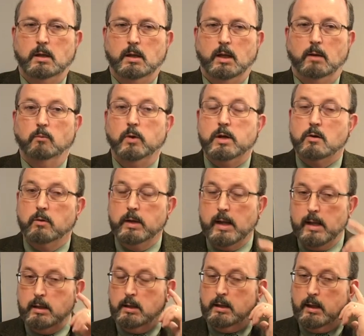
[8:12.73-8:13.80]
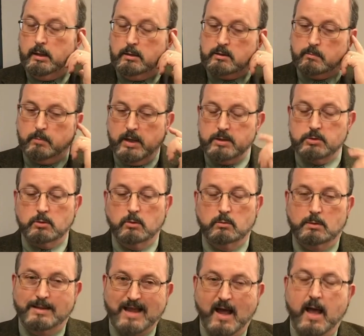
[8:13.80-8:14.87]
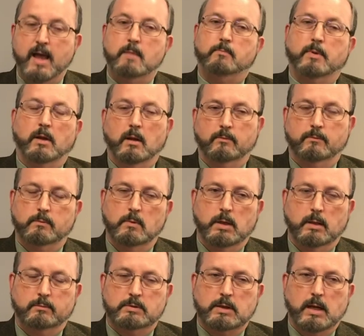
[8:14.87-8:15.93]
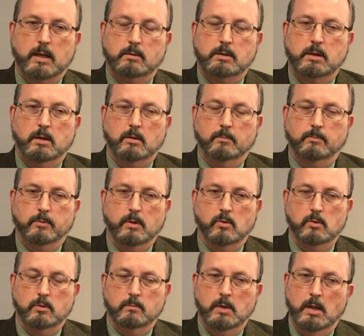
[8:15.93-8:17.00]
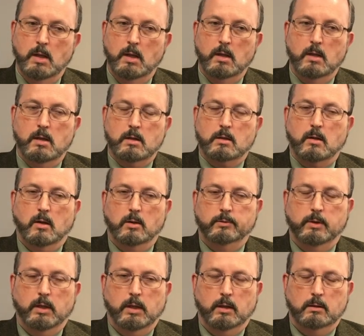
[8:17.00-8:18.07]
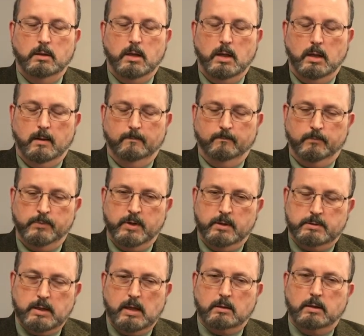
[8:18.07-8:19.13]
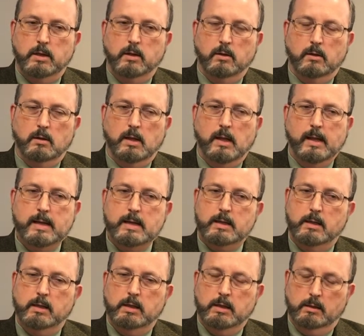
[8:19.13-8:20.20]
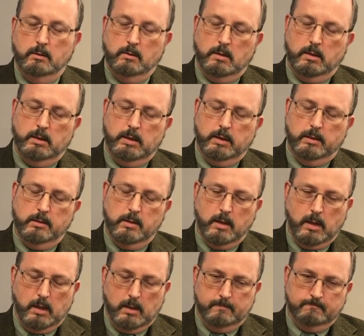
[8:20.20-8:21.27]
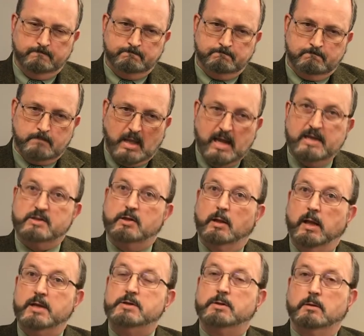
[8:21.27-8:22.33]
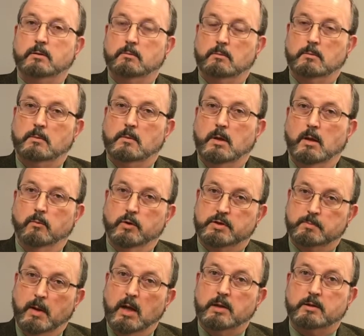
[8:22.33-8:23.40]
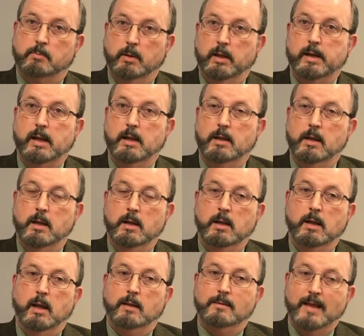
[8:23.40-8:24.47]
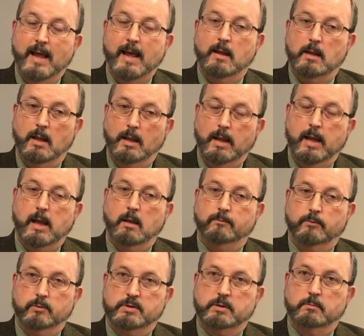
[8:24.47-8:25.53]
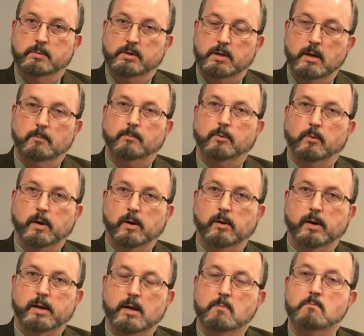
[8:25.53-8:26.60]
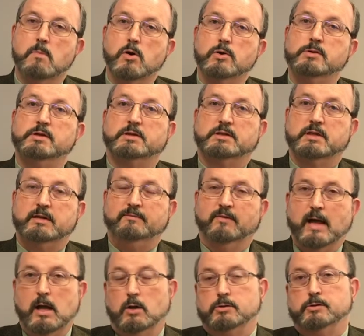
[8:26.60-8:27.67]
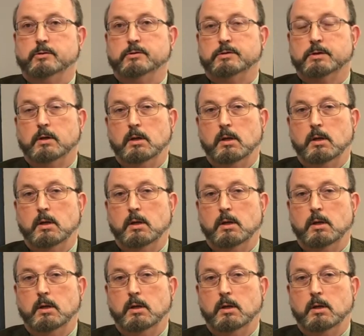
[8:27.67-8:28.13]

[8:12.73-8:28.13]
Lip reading: And we created a special type of child care program called the Child Care Aid in Isolation Response Plan. And that allowed for some temporary emergency vouchers